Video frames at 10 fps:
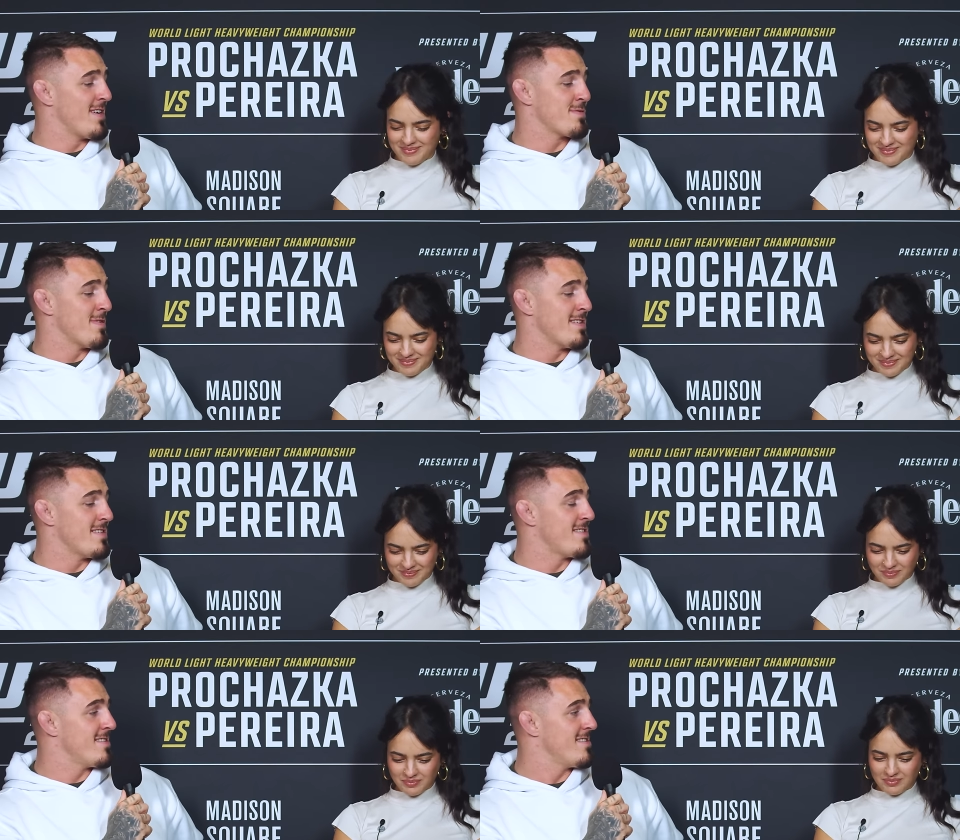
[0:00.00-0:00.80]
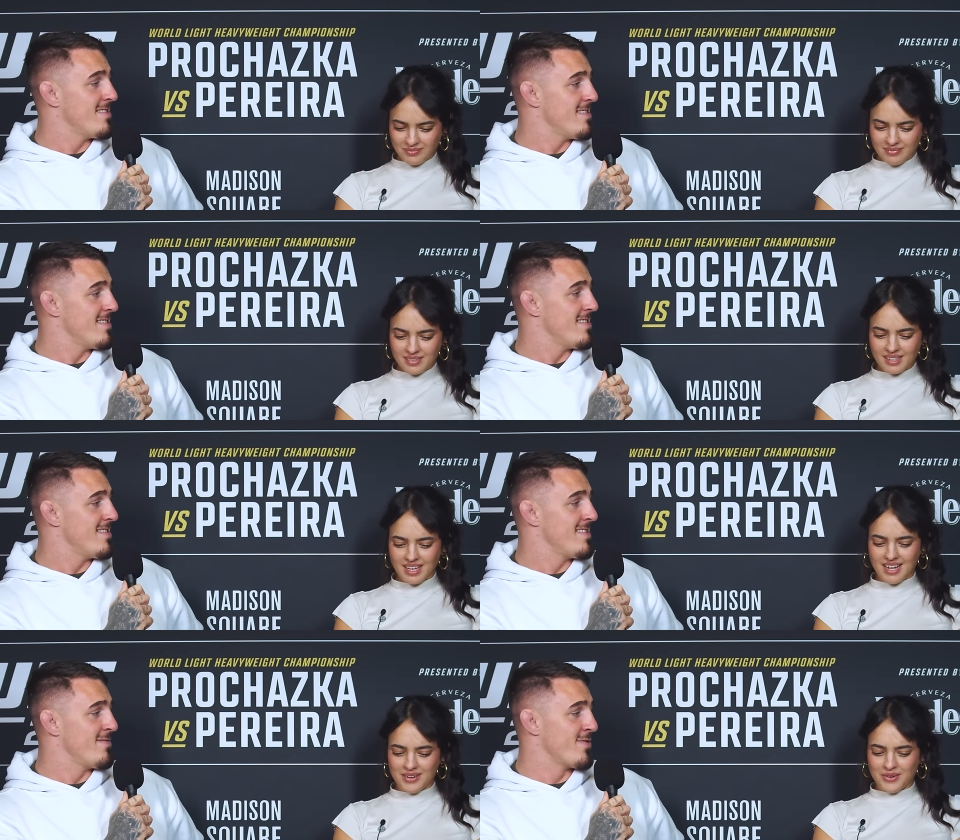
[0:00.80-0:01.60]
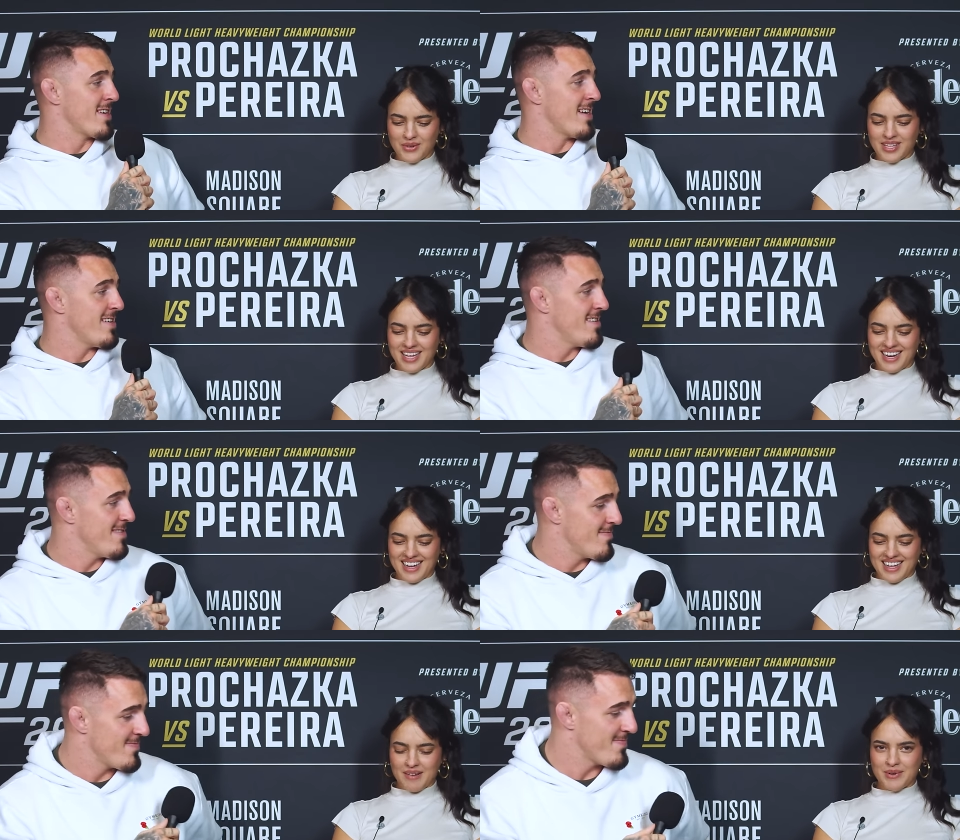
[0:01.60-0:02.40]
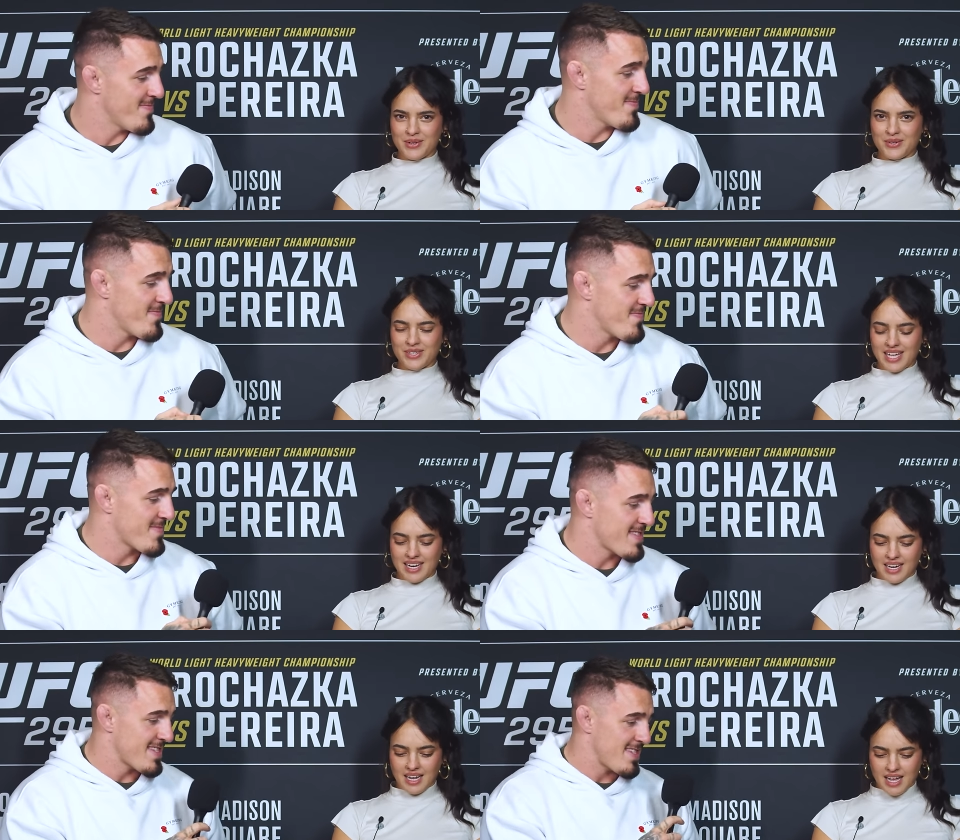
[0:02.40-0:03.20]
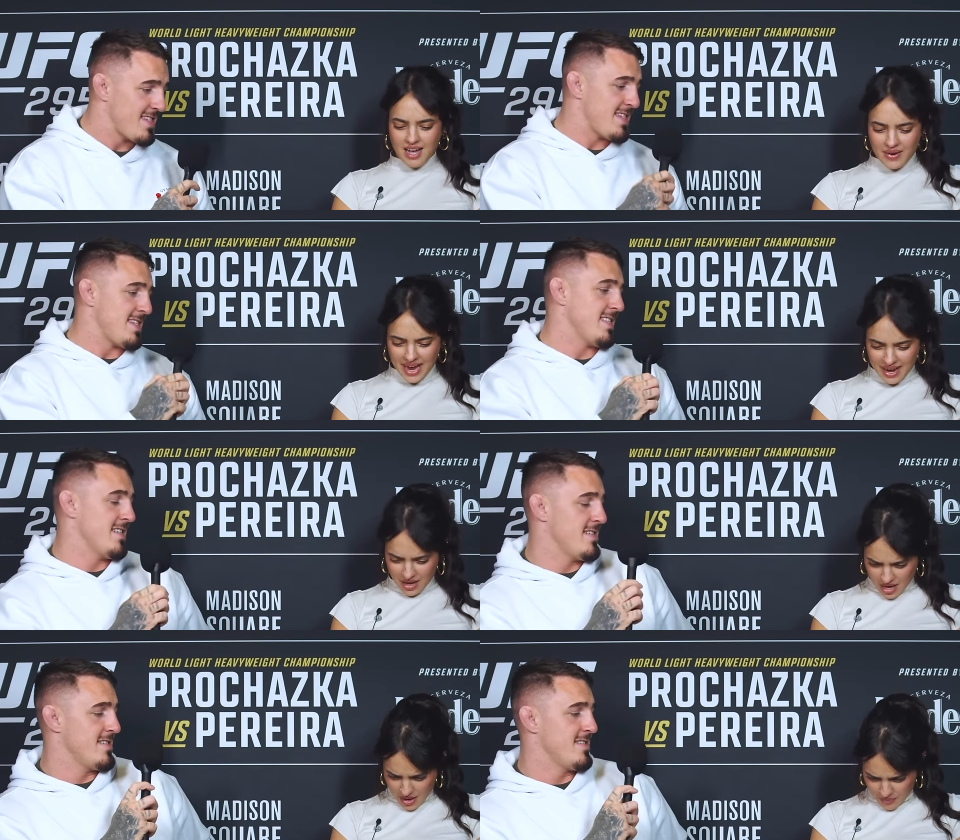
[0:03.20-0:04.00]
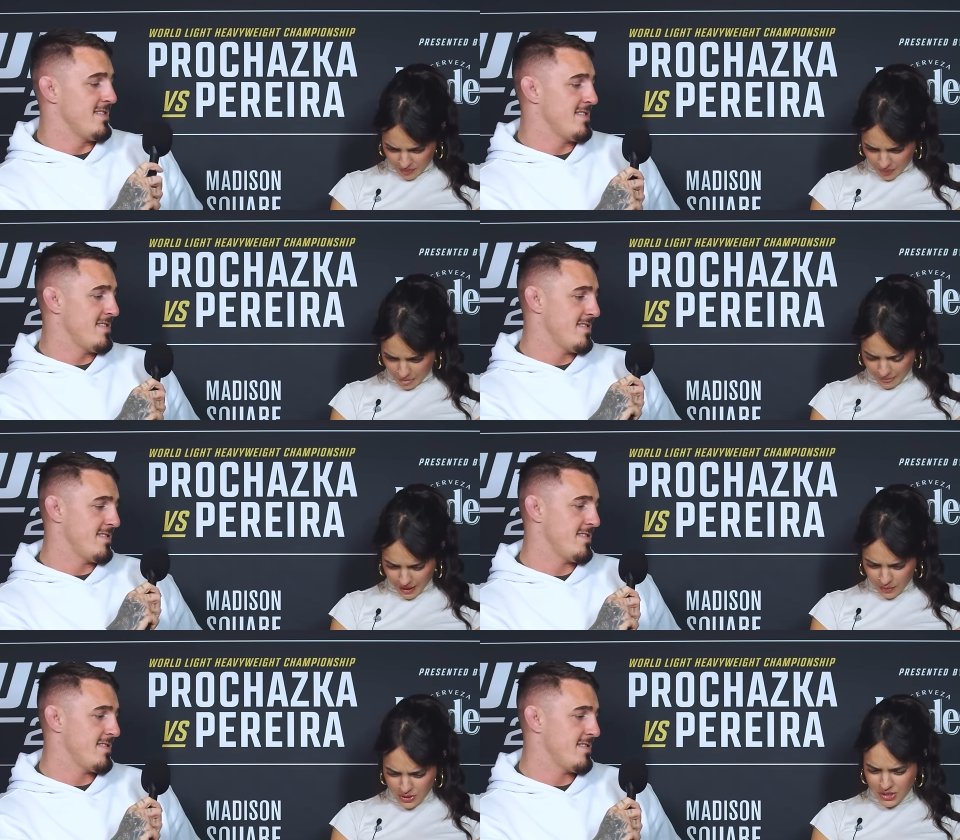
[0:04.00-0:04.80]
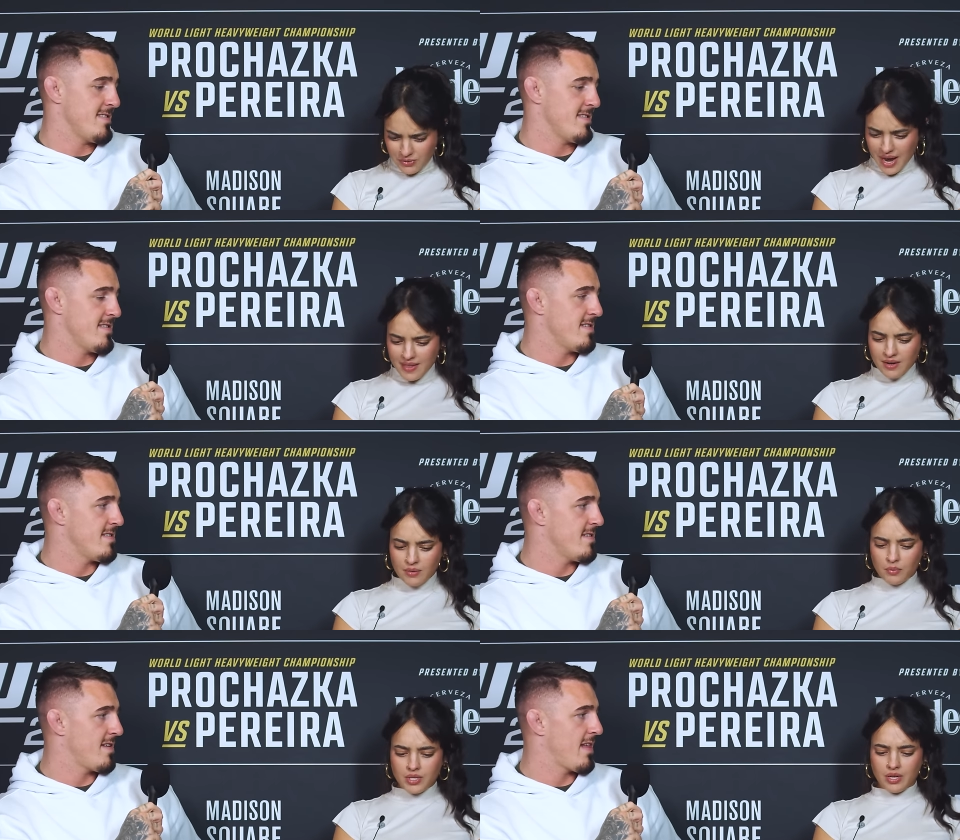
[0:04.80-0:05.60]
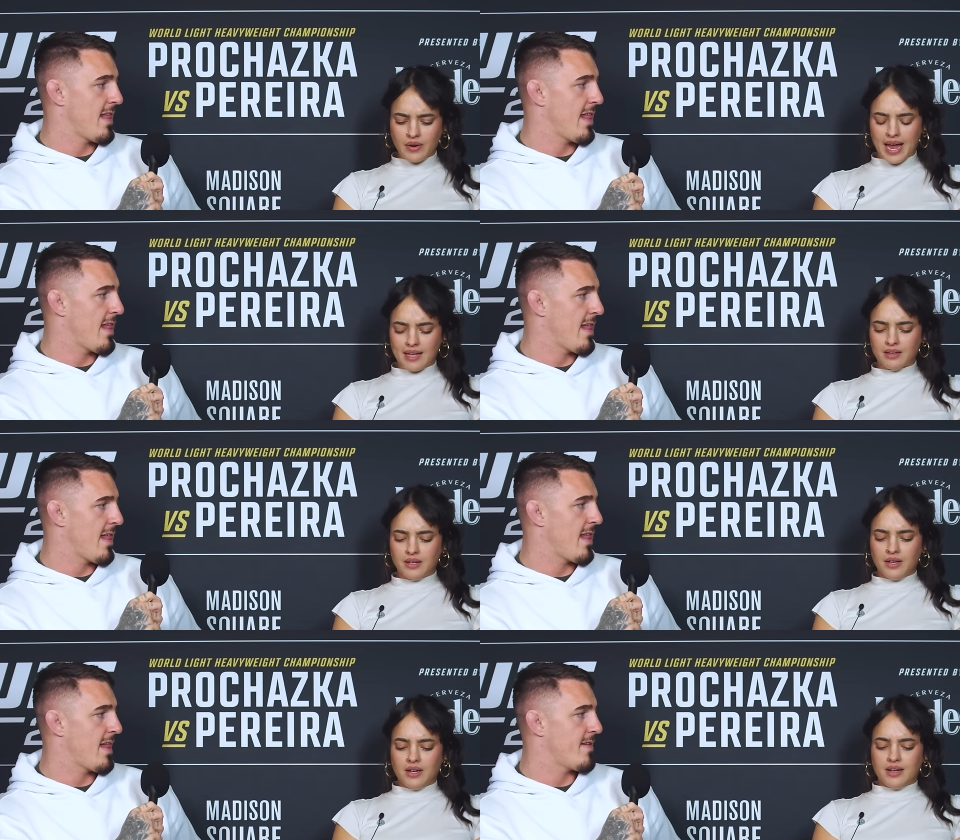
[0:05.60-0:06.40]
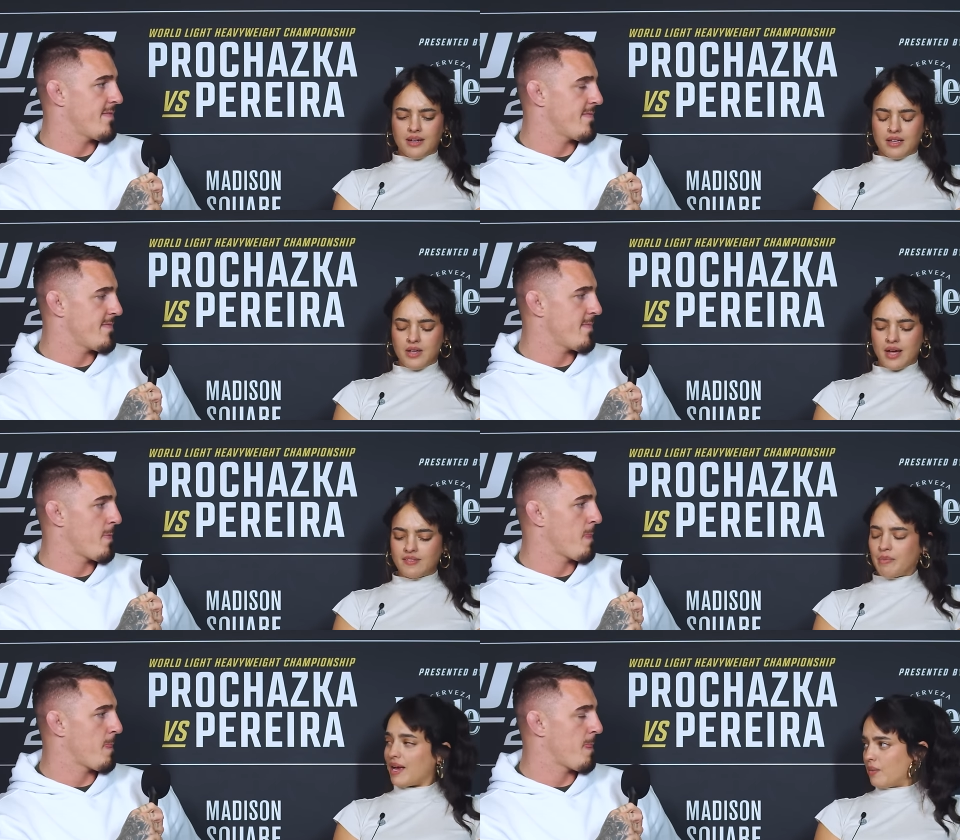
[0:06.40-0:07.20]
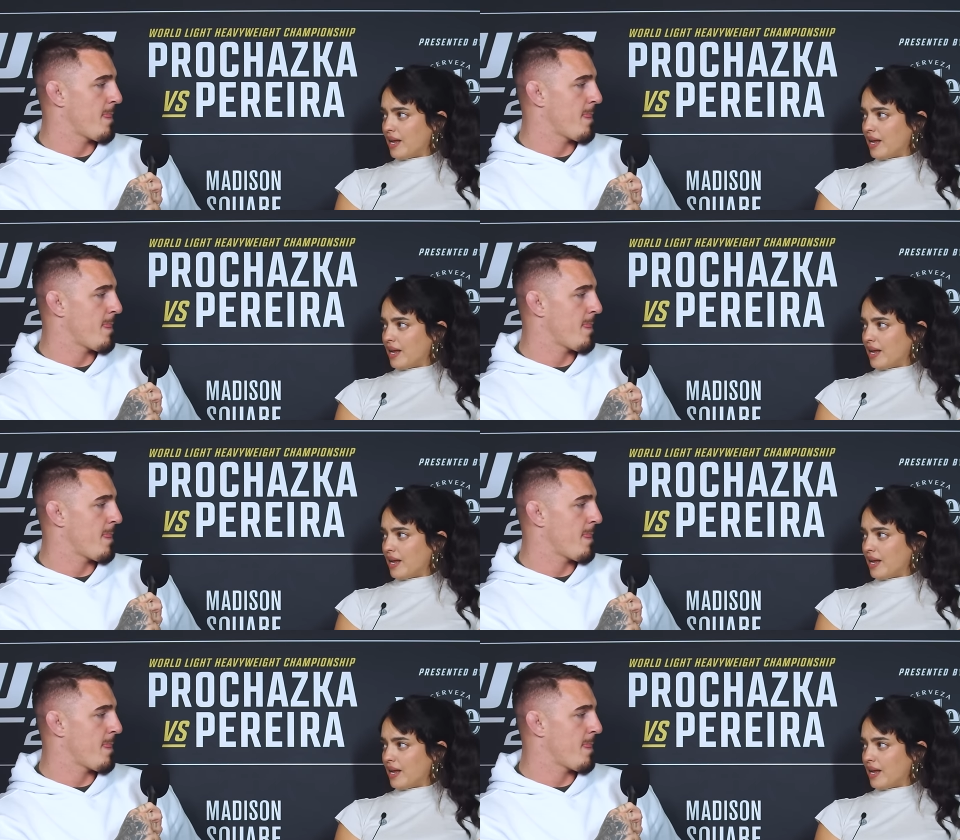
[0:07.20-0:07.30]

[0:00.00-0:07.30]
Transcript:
Speaker 1: not explaining it to you.
Speaker 2: I'll Google it. I'm gonna Google it. Okay. Would you rather? Okay. You have to pick